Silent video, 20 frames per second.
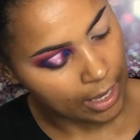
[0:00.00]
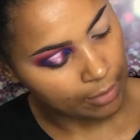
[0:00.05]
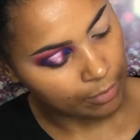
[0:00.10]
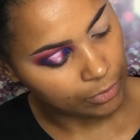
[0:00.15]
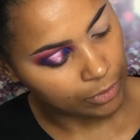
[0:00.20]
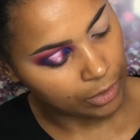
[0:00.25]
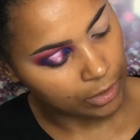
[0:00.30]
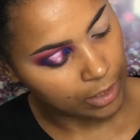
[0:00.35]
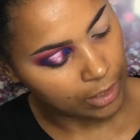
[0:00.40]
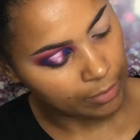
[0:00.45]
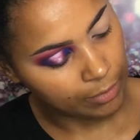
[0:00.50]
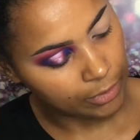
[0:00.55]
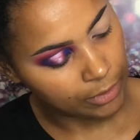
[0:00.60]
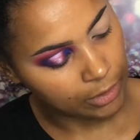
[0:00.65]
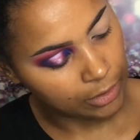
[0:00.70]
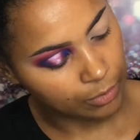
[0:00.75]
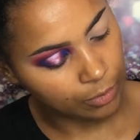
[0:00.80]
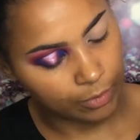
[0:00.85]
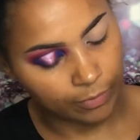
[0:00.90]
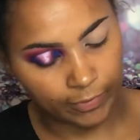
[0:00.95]
Amsterdam is
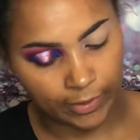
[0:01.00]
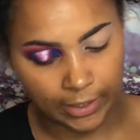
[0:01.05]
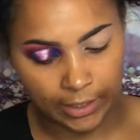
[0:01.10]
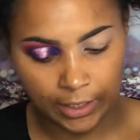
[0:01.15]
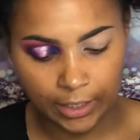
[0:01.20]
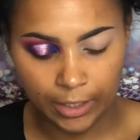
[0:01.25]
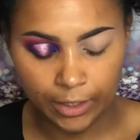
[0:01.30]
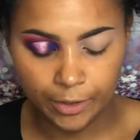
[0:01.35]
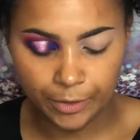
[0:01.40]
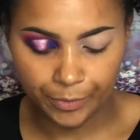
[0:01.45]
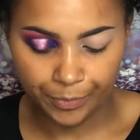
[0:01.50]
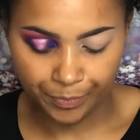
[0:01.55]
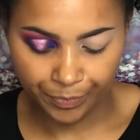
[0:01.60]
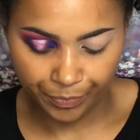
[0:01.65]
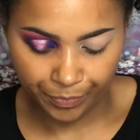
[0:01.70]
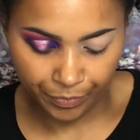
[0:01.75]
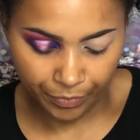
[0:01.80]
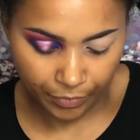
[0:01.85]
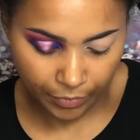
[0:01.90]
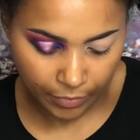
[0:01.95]
this one right here,
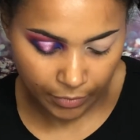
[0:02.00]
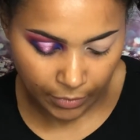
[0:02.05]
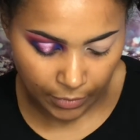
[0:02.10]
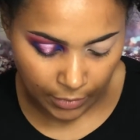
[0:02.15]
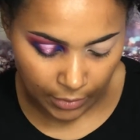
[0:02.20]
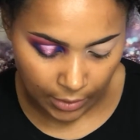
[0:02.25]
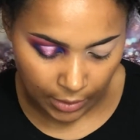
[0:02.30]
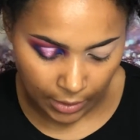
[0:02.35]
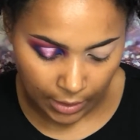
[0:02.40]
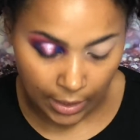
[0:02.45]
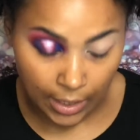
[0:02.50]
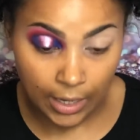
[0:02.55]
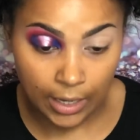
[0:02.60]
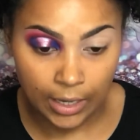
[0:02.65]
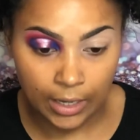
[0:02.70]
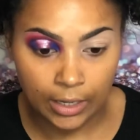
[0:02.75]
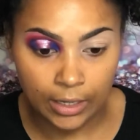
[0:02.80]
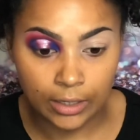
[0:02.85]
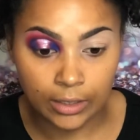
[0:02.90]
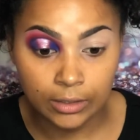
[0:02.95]

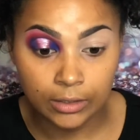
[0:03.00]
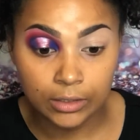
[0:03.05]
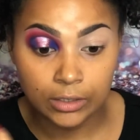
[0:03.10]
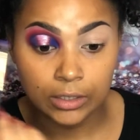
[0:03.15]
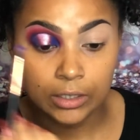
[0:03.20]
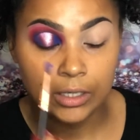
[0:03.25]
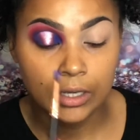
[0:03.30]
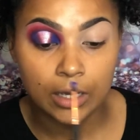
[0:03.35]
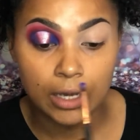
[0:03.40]
and